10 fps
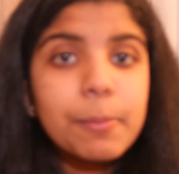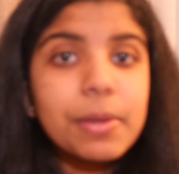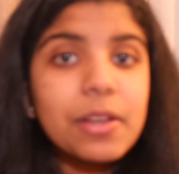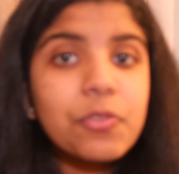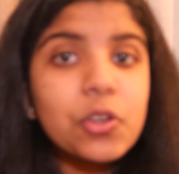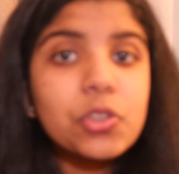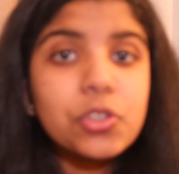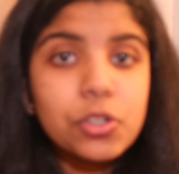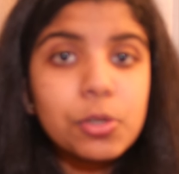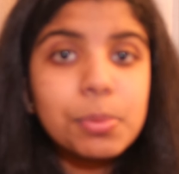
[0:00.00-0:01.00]
But if you
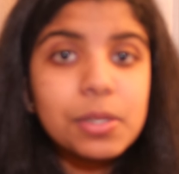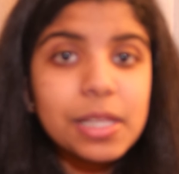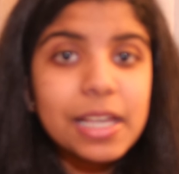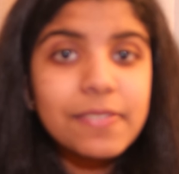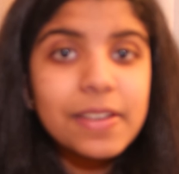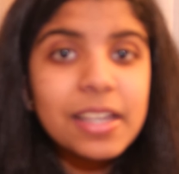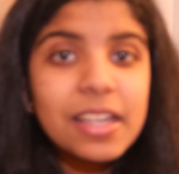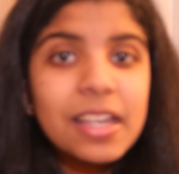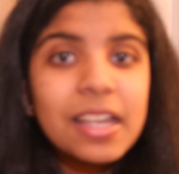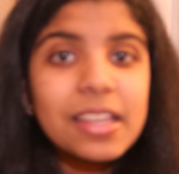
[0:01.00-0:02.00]
do believe
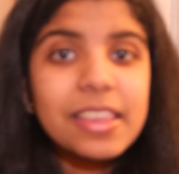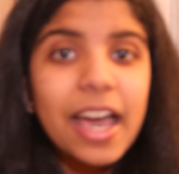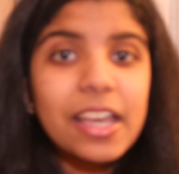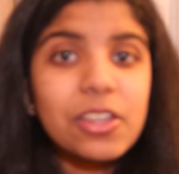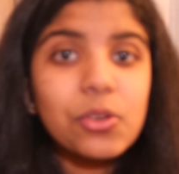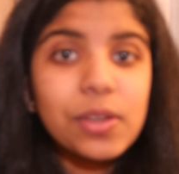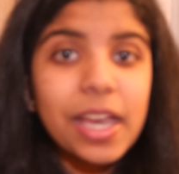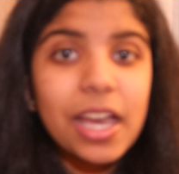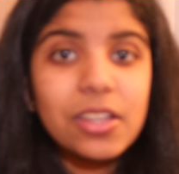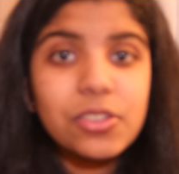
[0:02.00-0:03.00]
it, that you
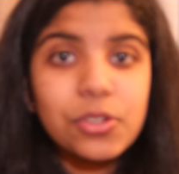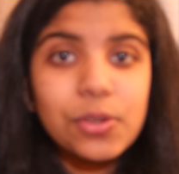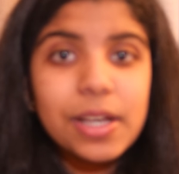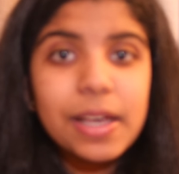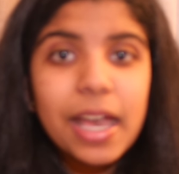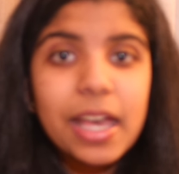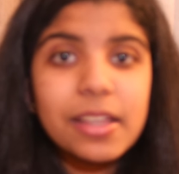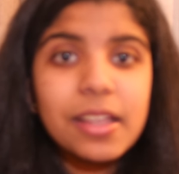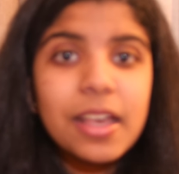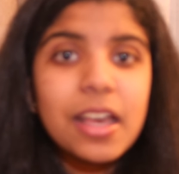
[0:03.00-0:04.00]
can do it
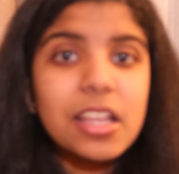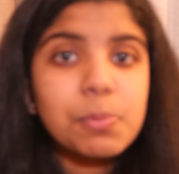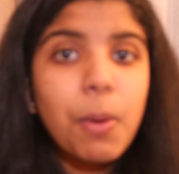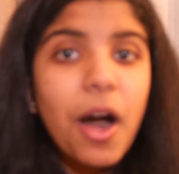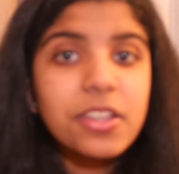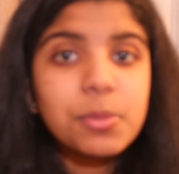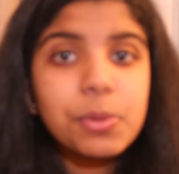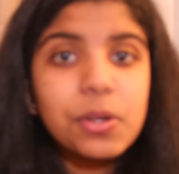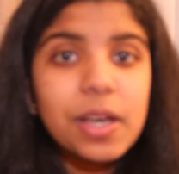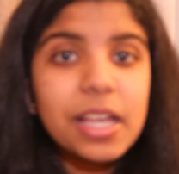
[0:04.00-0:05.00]
and it's
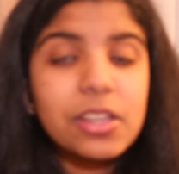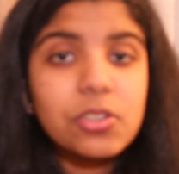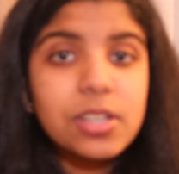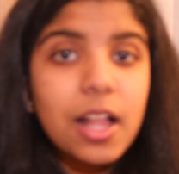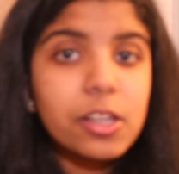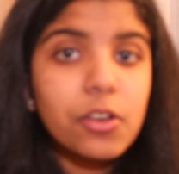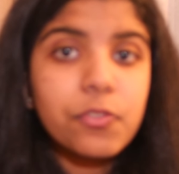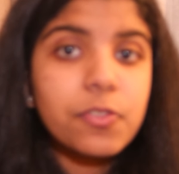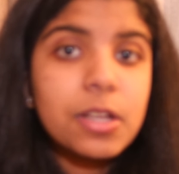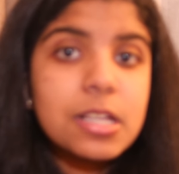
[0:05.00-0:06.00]
possible, and you tell
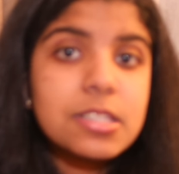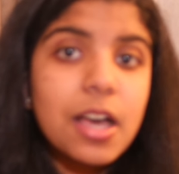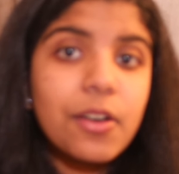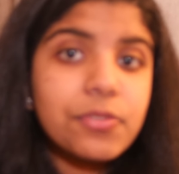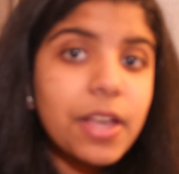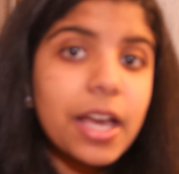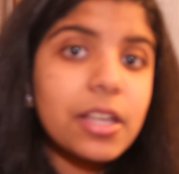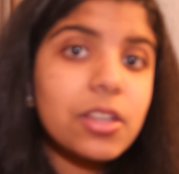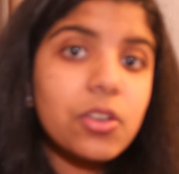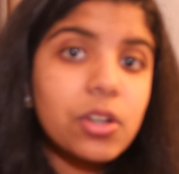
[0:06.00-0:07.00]
yourself
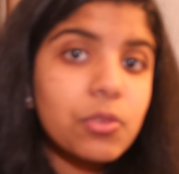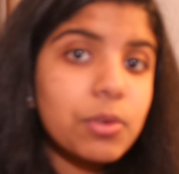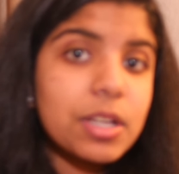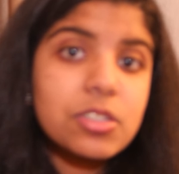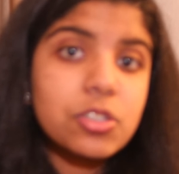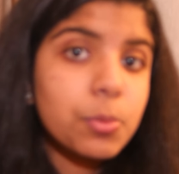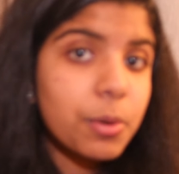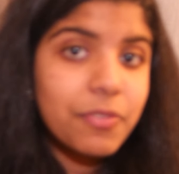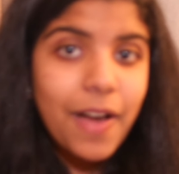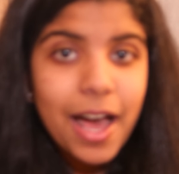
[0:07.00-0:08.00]
that you can read
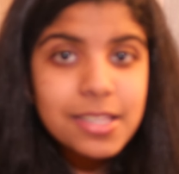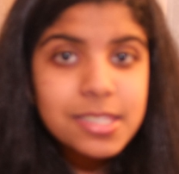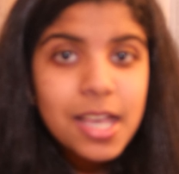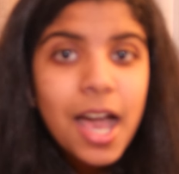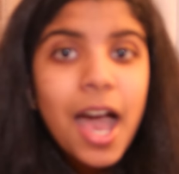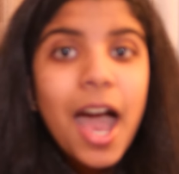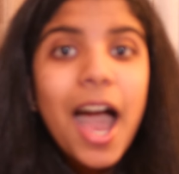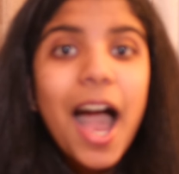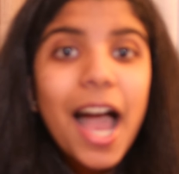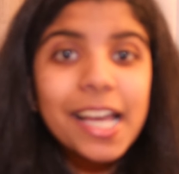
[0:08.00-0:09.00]
super fast,
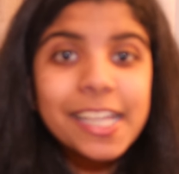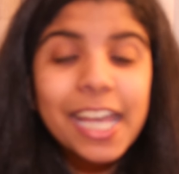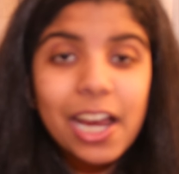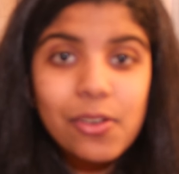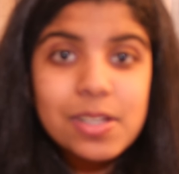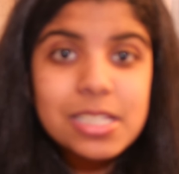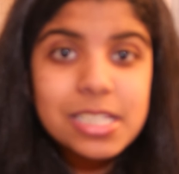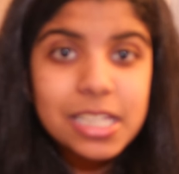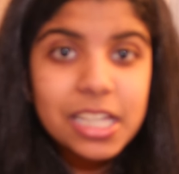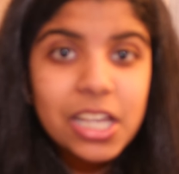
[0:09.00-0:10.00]
I
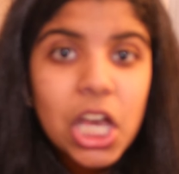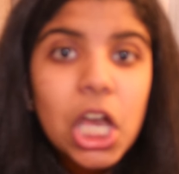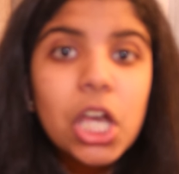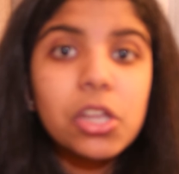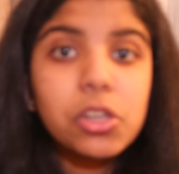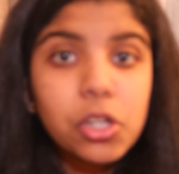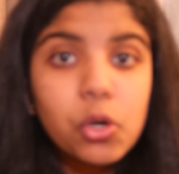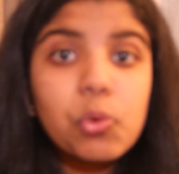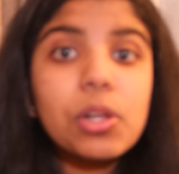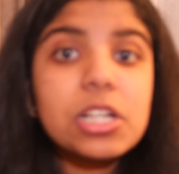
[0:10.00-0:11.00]
guarantee
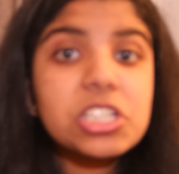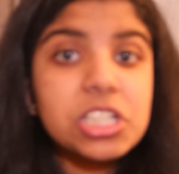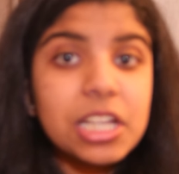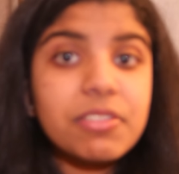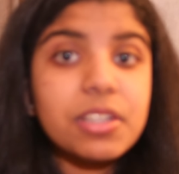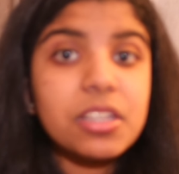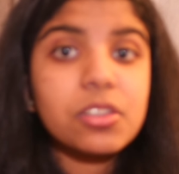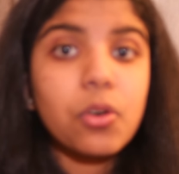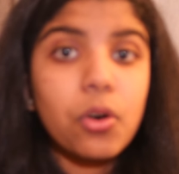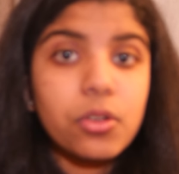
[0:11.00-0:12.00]
you will achieve
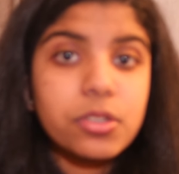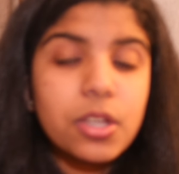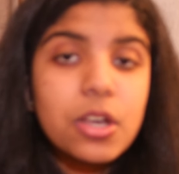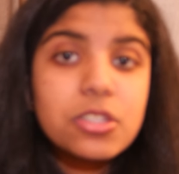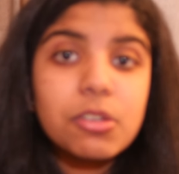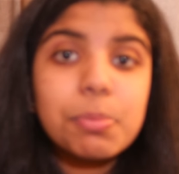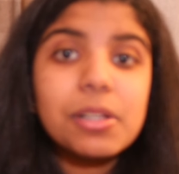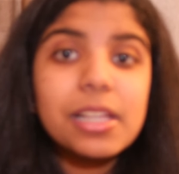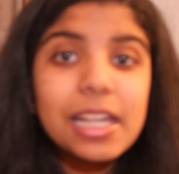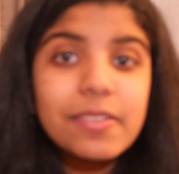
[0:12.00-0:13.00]
these goals. So
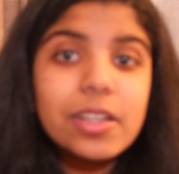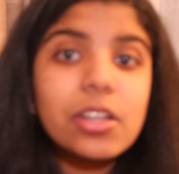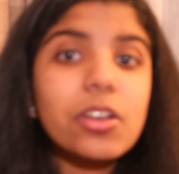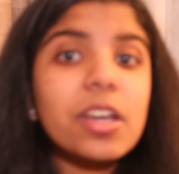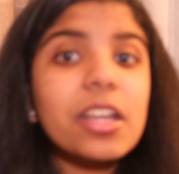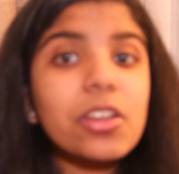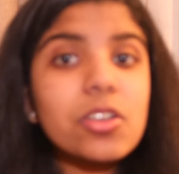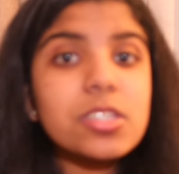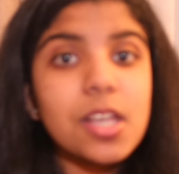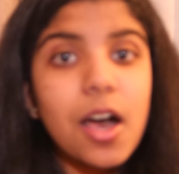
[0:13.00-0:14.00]
believing in
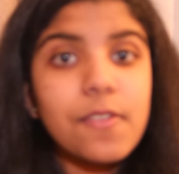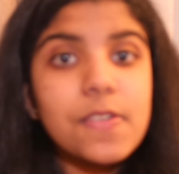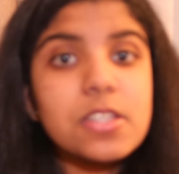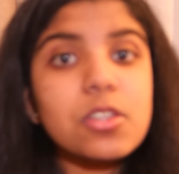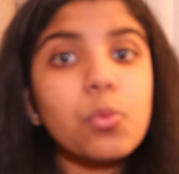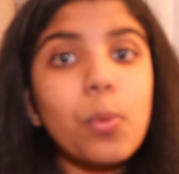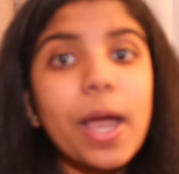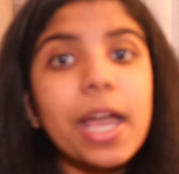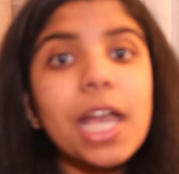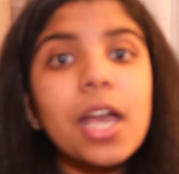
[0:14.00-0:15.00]
yourself is a
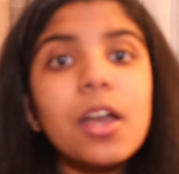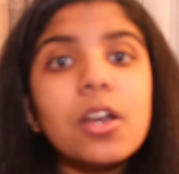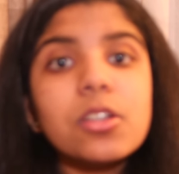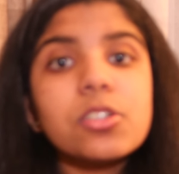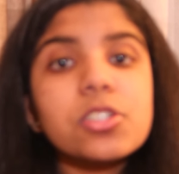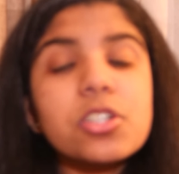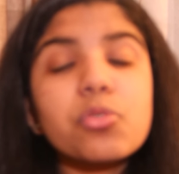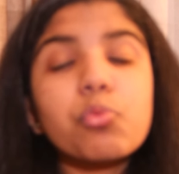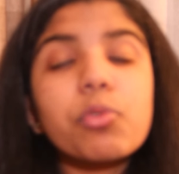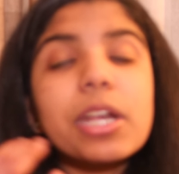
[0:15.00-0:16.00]
way to
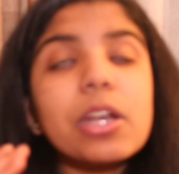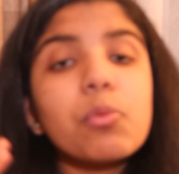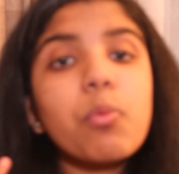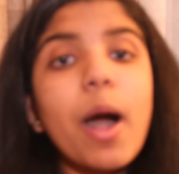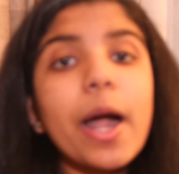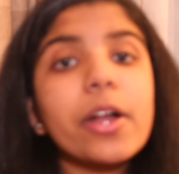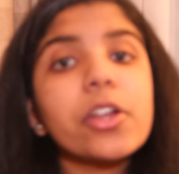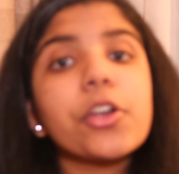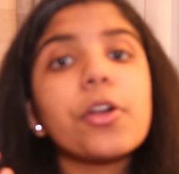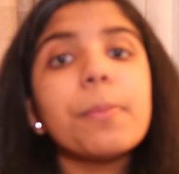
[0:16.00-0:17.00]
just
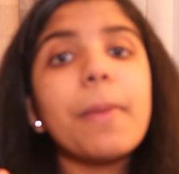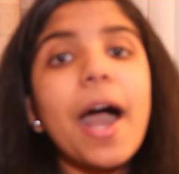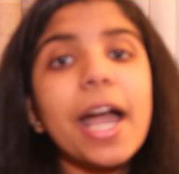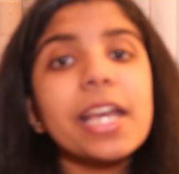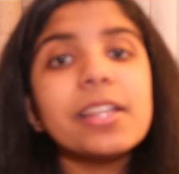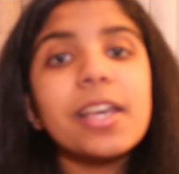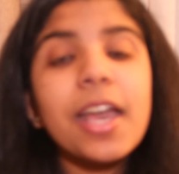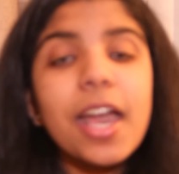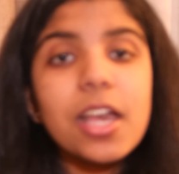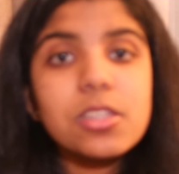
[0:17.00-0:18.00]
rewire your mind
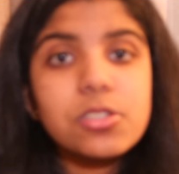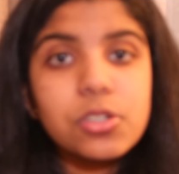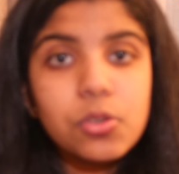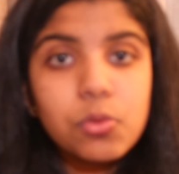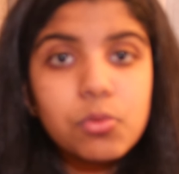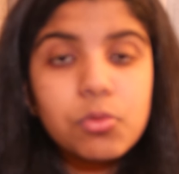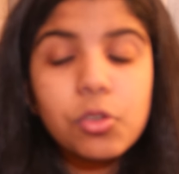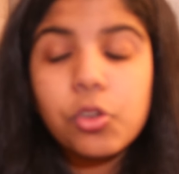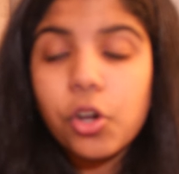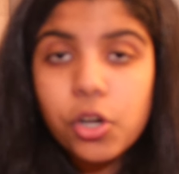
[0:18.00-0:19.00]
and to
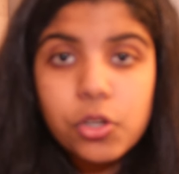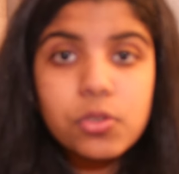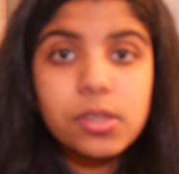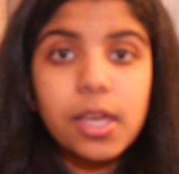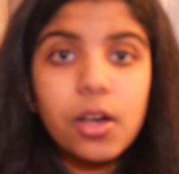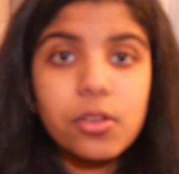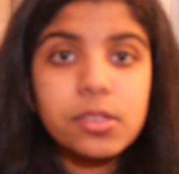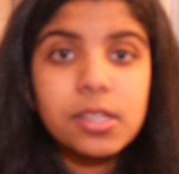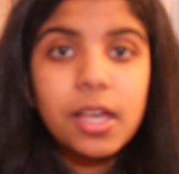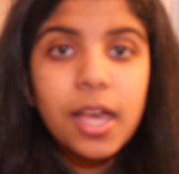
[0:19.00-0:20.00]
learn new
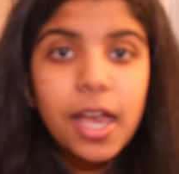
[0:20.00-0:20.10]
skills.